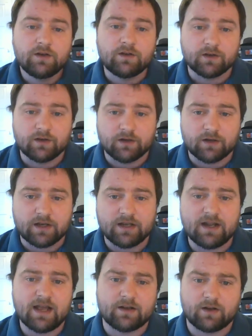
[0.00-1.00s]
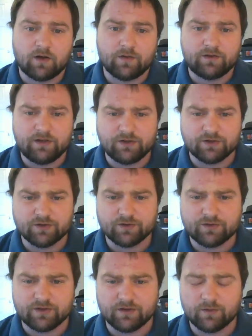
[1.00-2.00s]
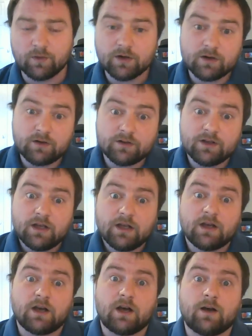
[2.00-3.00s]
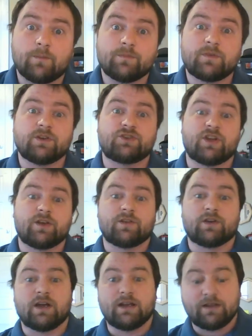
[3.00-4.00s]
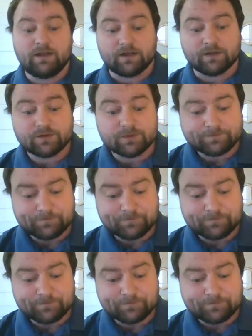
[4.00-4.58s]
to connect all the teachers in the world to share their ideas.